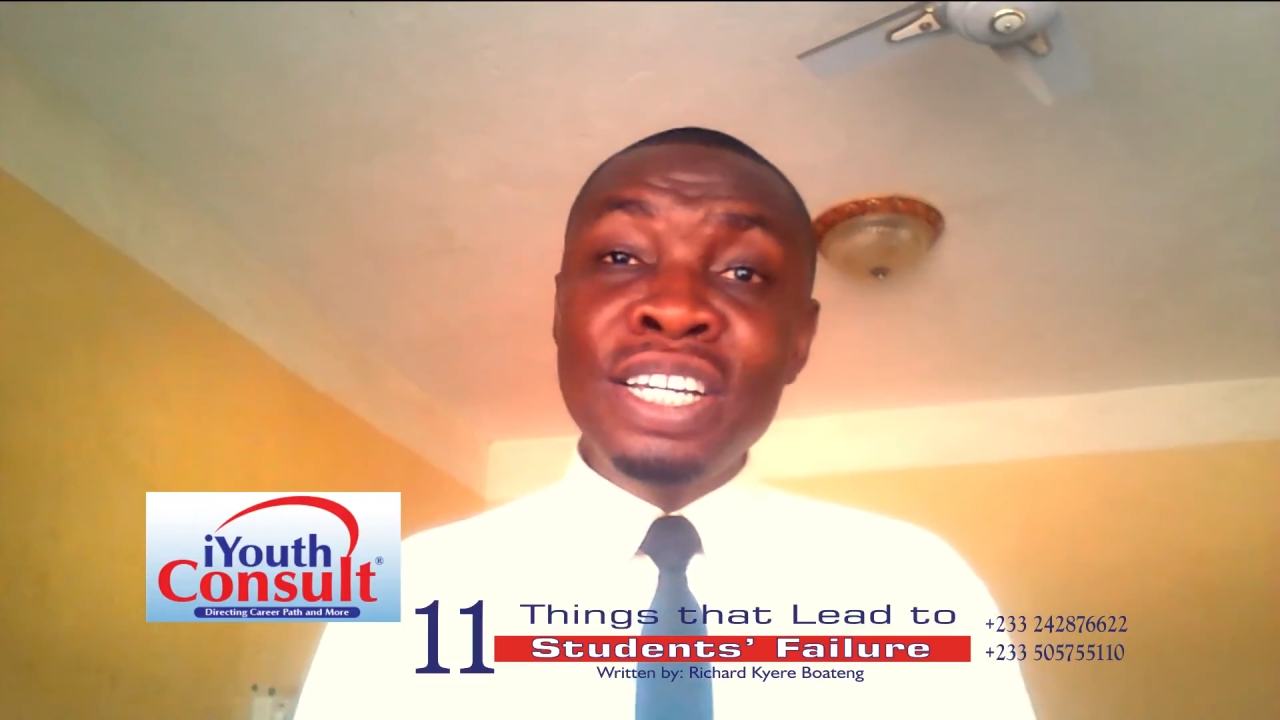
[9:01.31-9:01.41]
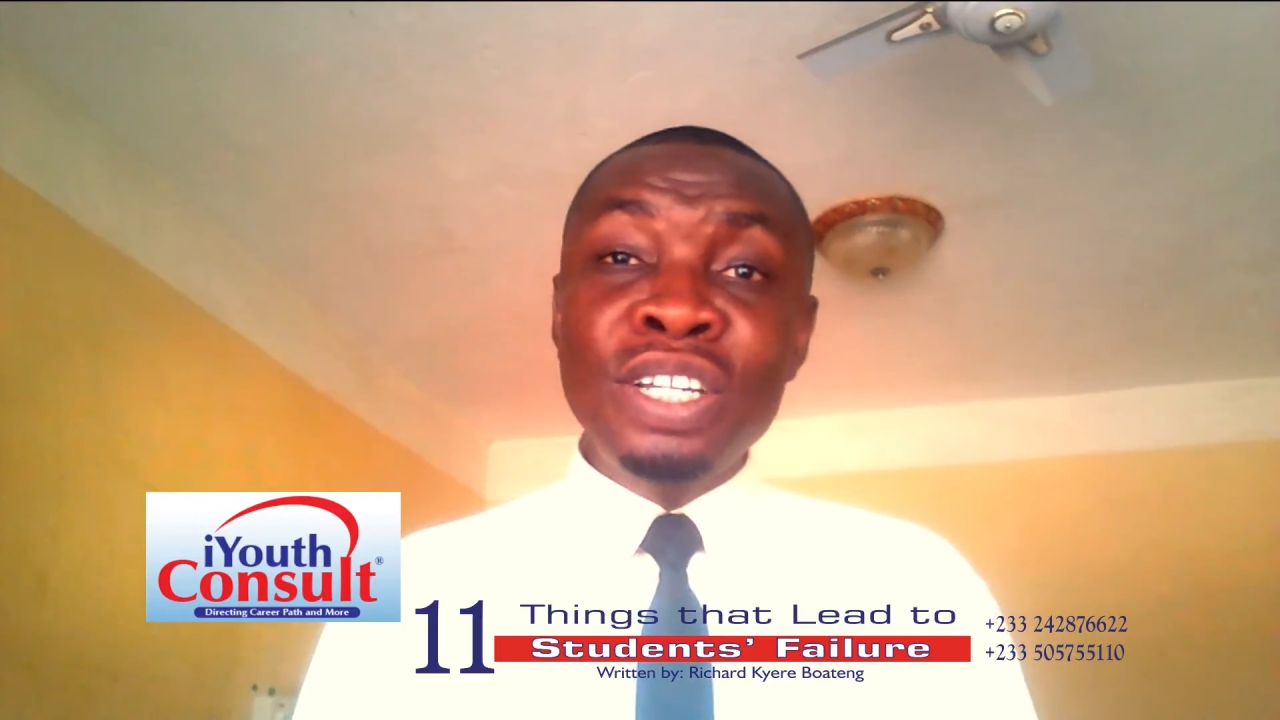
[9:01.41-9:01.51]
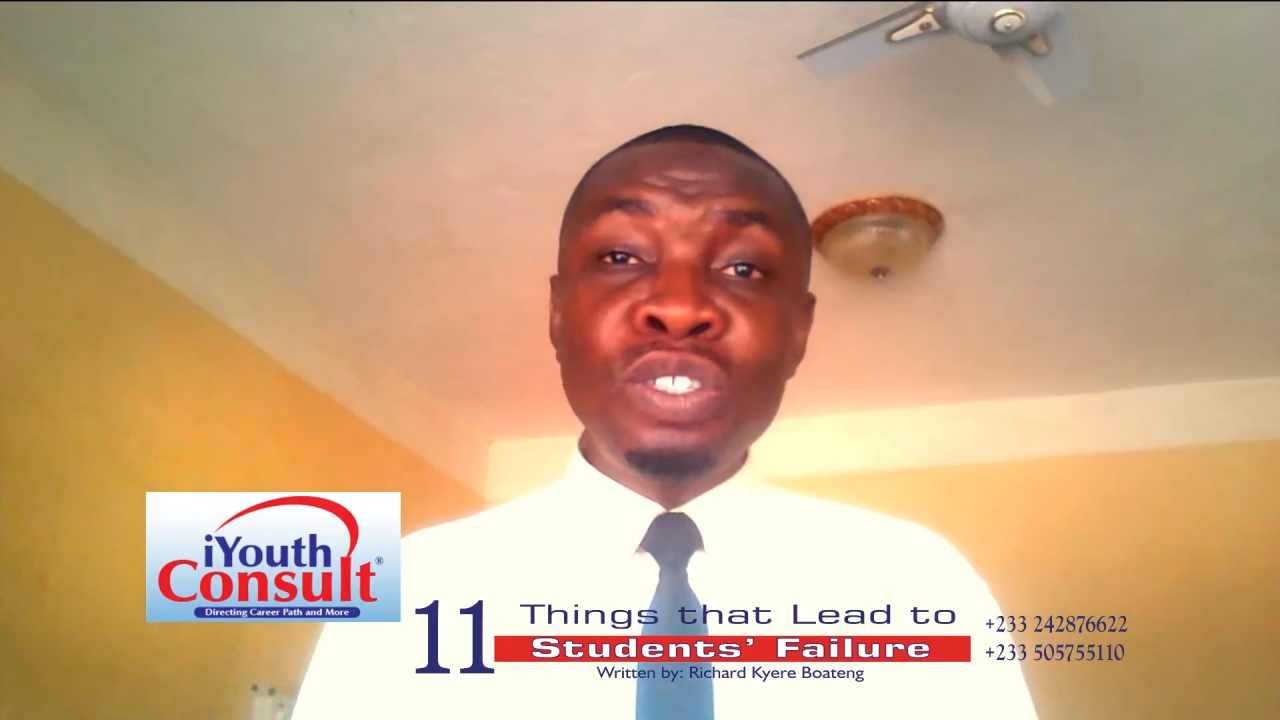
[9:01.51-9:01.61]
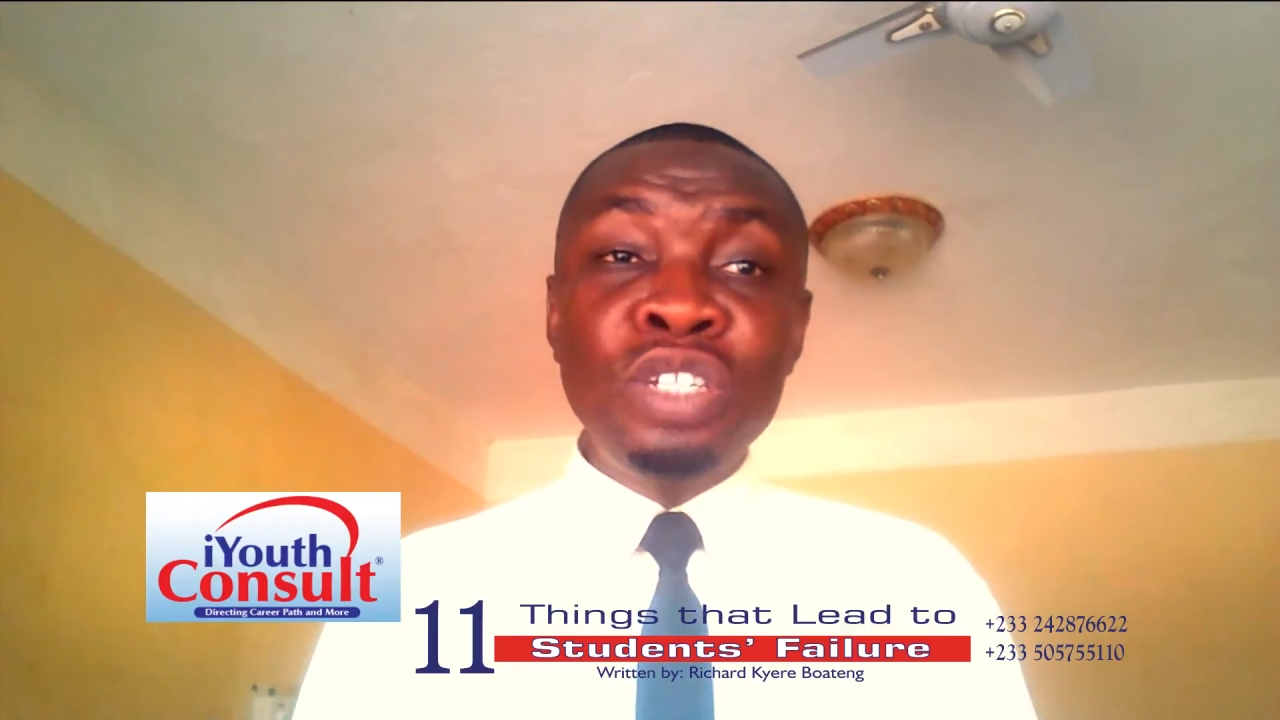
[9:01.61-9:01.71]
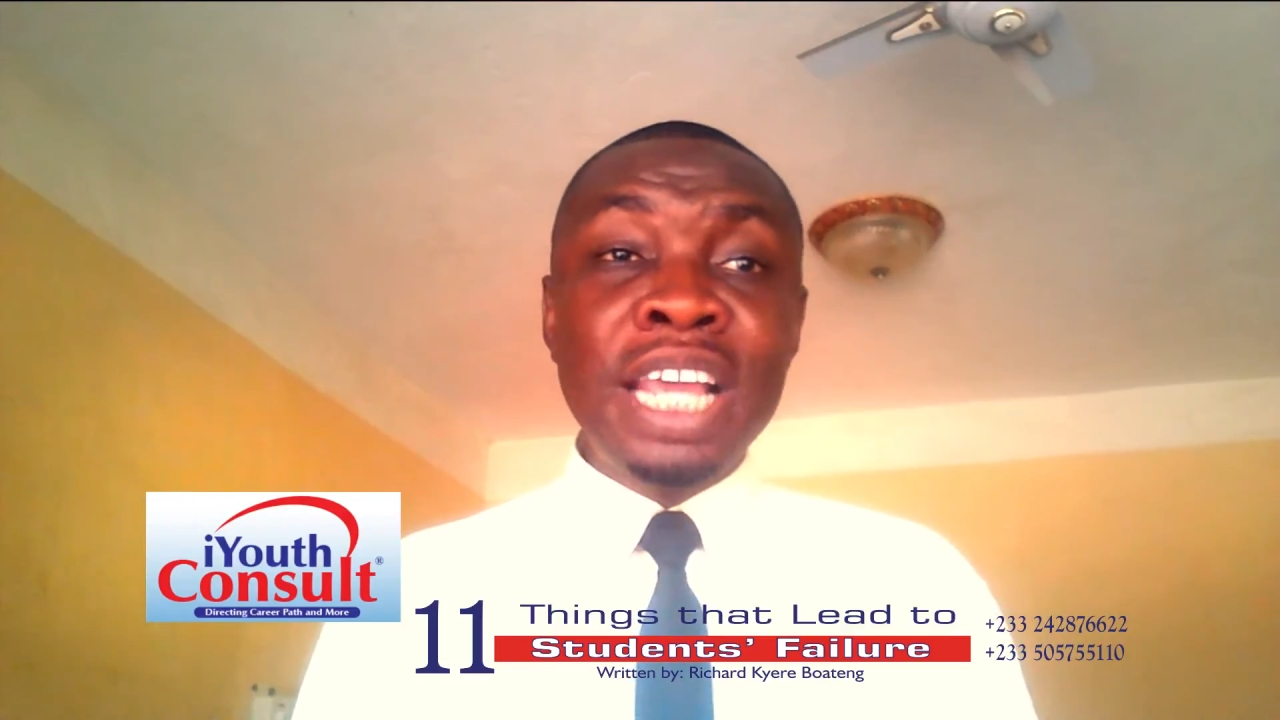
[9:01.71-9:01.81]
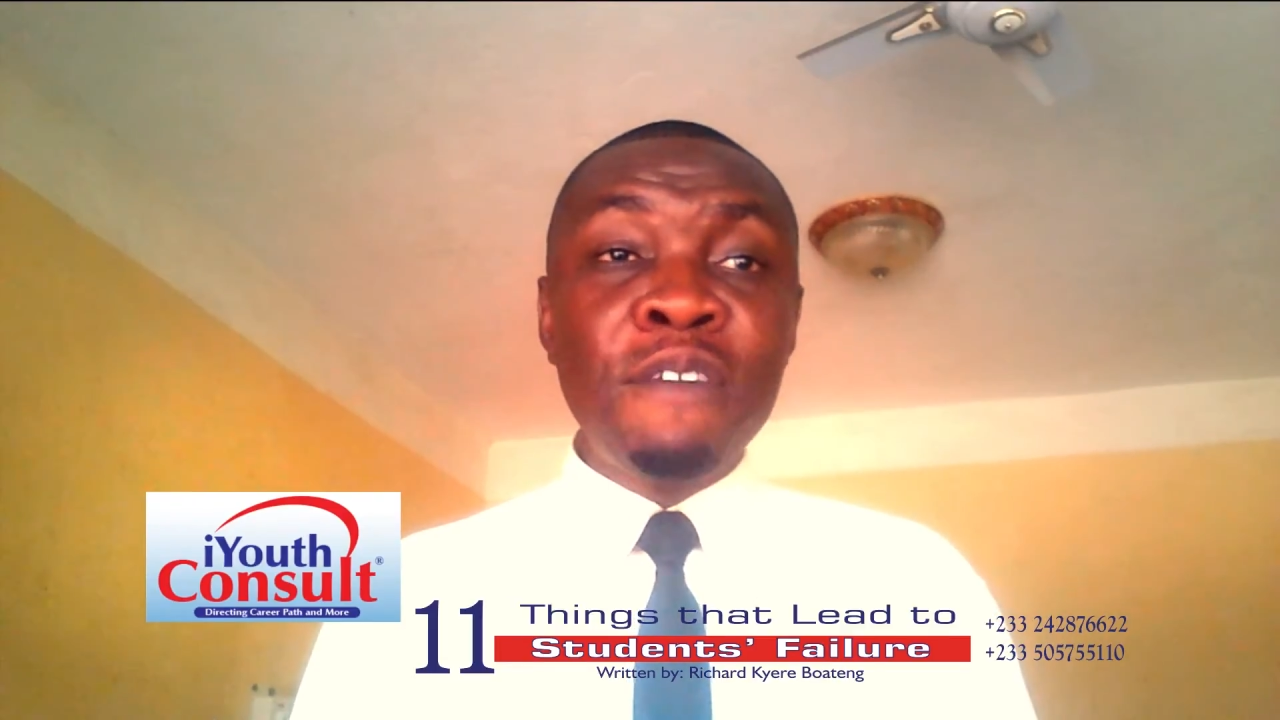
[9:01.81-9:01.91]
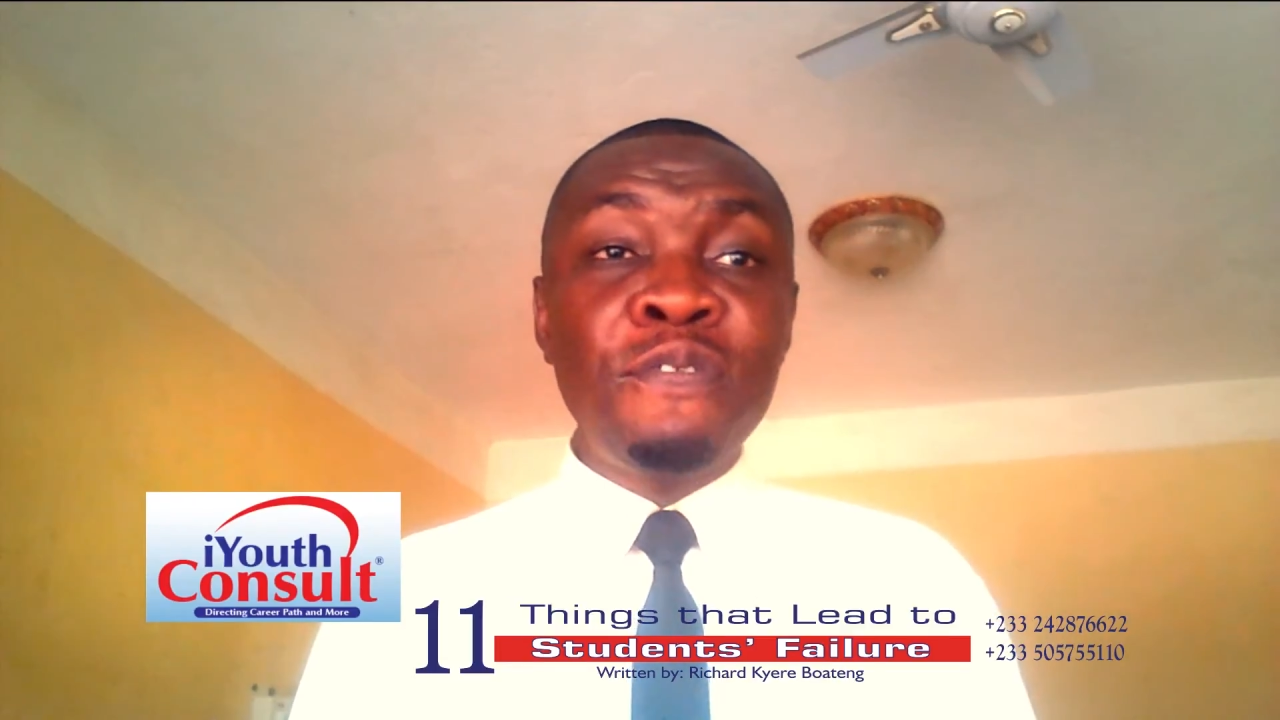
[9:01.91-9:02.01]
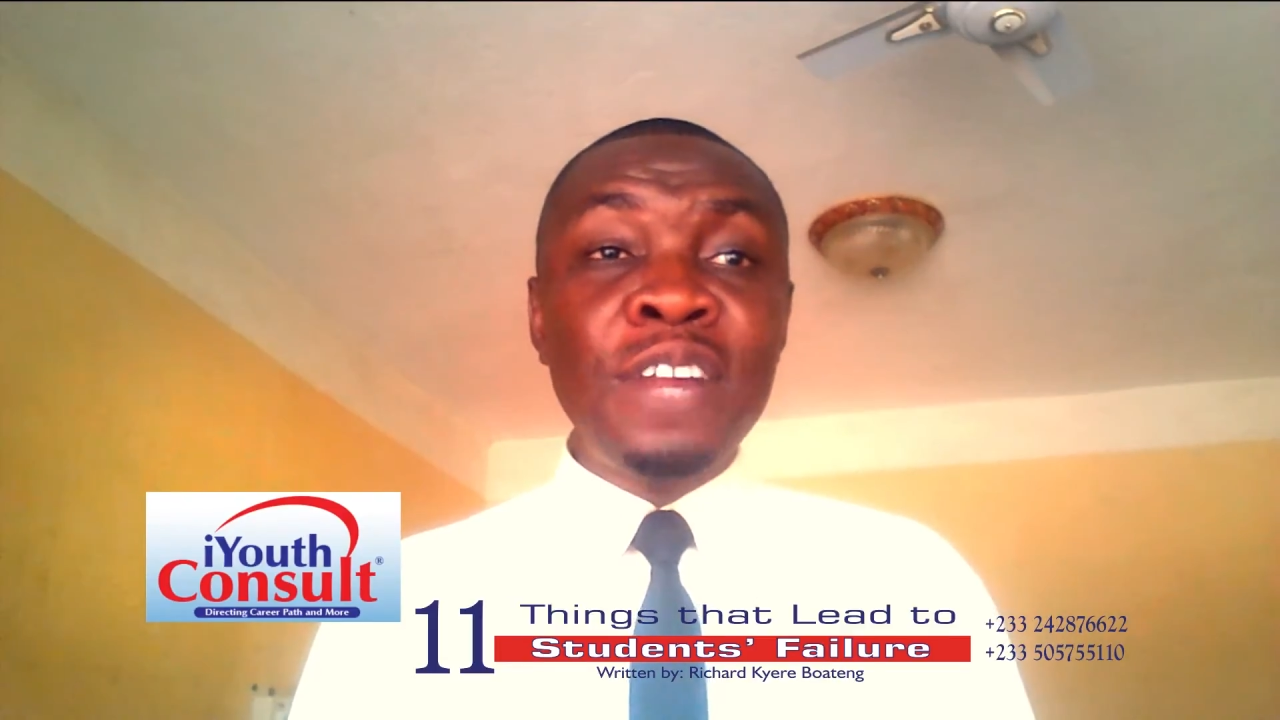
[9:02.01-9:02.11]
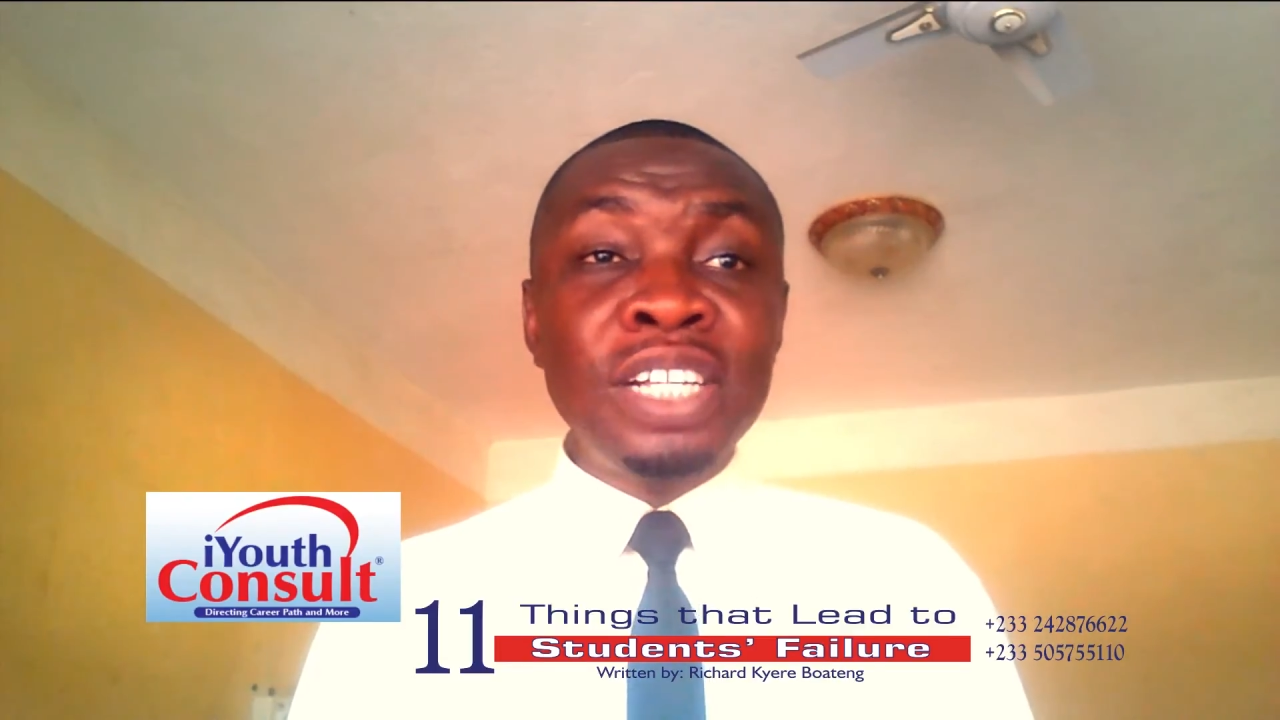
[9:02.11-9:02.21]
to their flashy